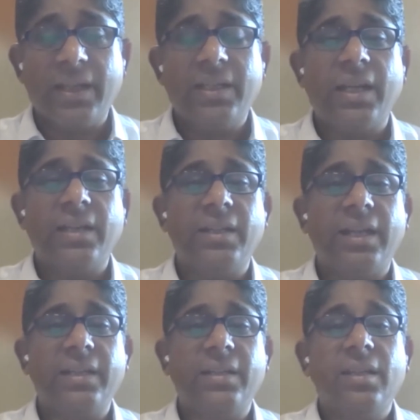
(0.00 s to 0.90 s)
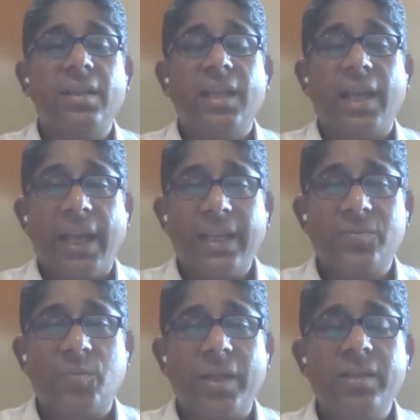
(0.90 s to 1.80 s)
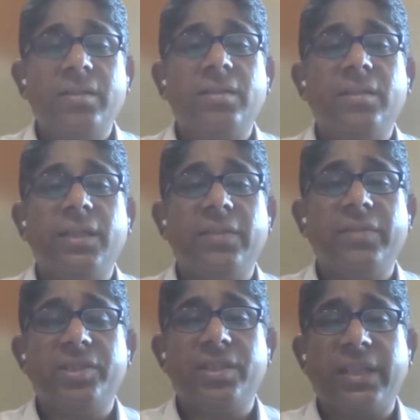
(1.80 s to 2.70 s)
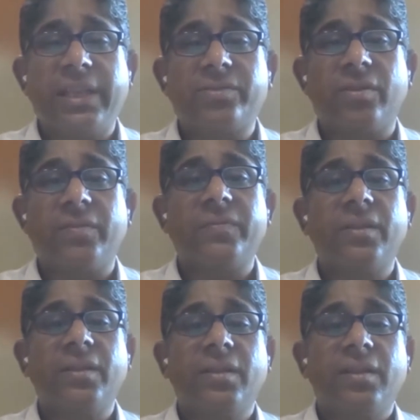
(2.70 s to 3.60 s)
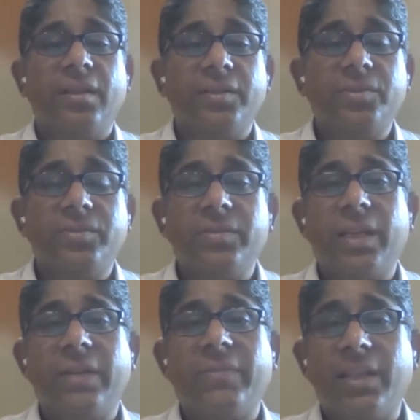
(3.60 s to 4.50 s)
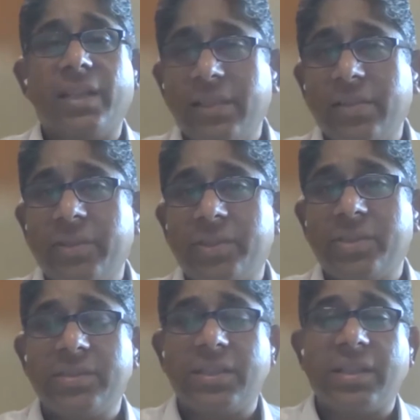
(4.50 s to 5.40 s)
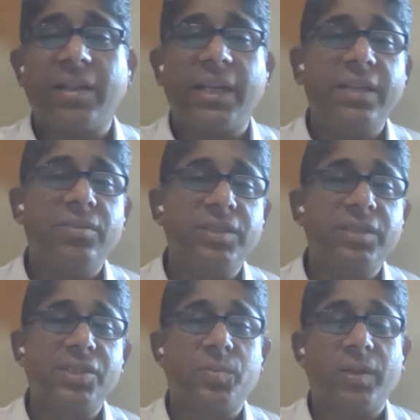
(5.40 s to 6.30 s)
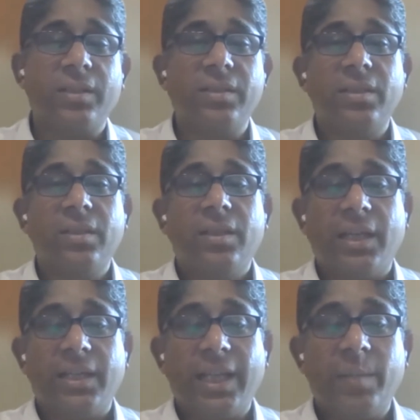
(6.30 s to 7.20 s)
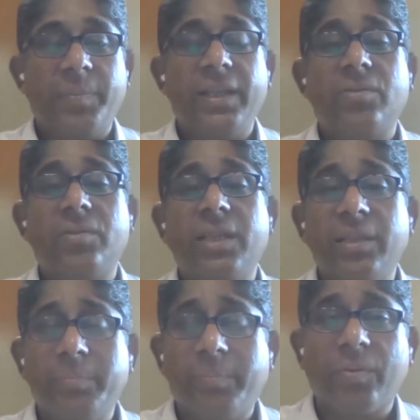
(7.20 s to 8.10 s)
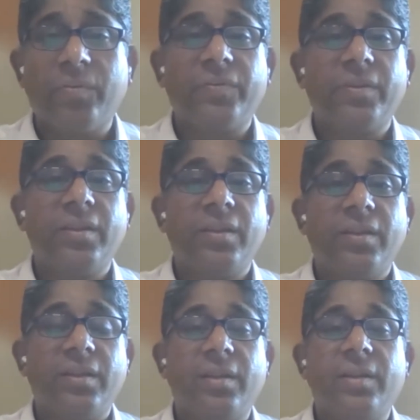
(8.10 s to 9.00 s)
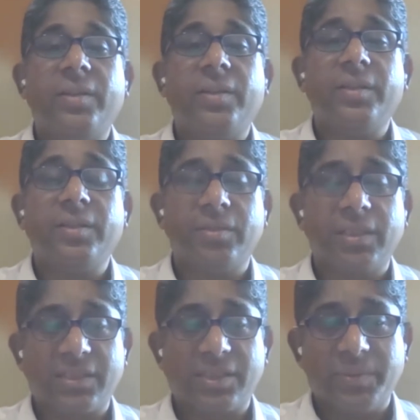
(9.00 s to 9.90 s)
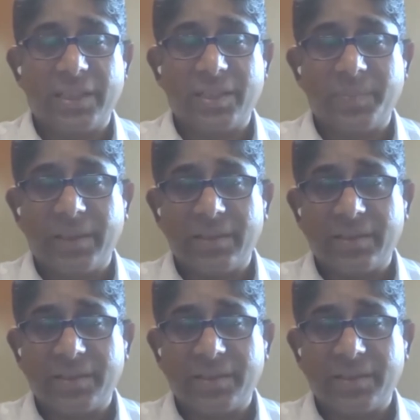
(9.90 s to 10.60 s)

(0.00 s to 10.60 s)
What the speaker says: And as one innovation takes off, you have other innovations that are riding on this one and helping it only improve, the customer experience.